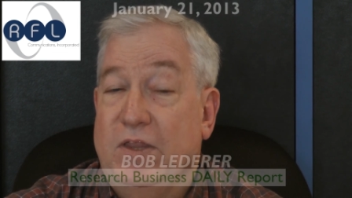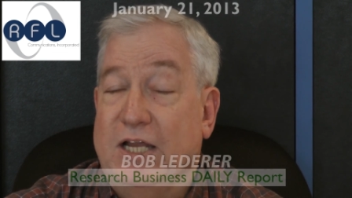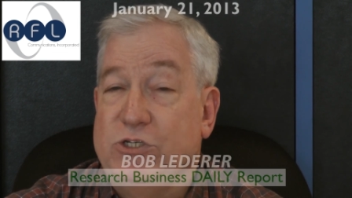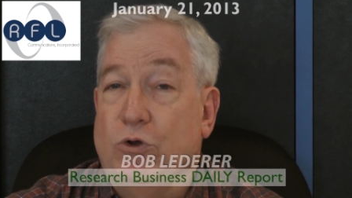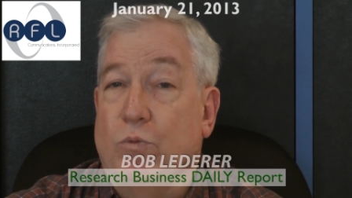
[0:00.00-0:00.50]

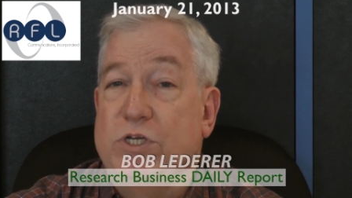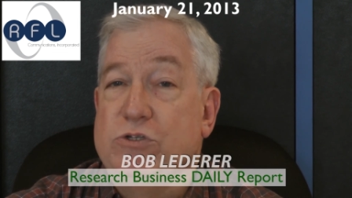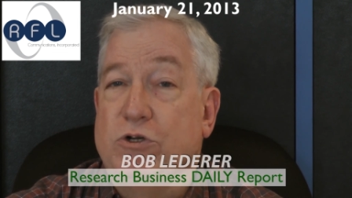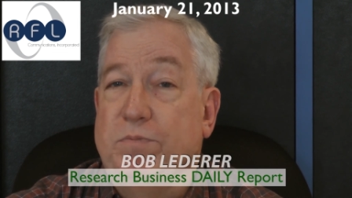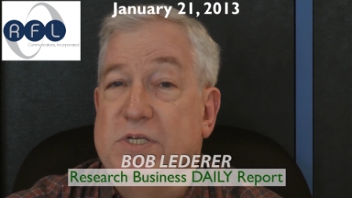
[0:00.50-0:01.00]
That's your
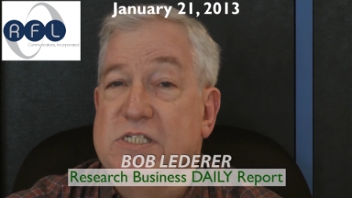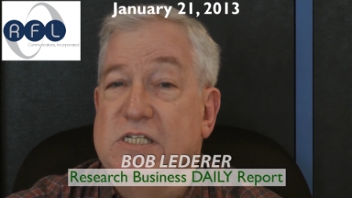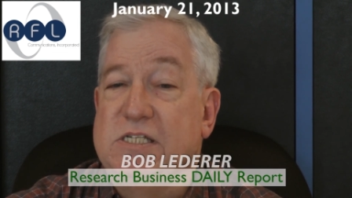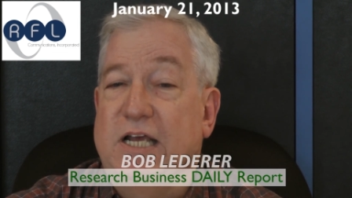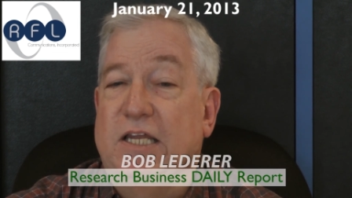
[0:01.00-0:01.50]
Research
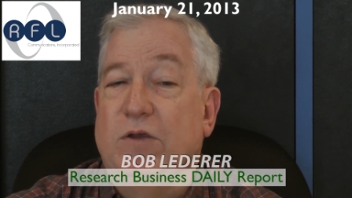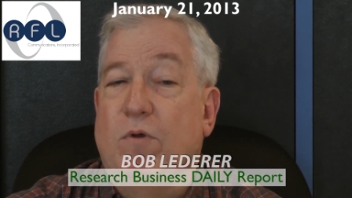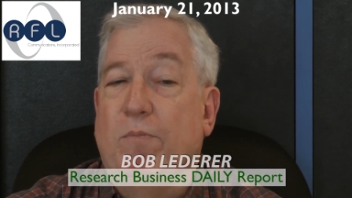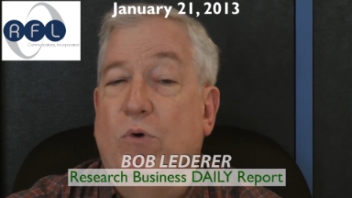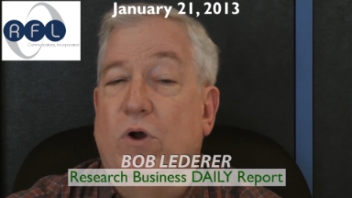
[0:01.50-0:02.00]
Business Daily
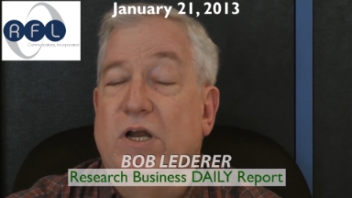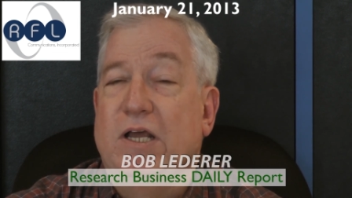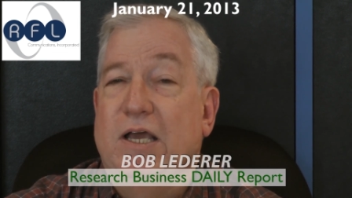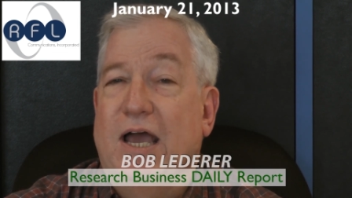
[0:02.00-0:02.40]
Report.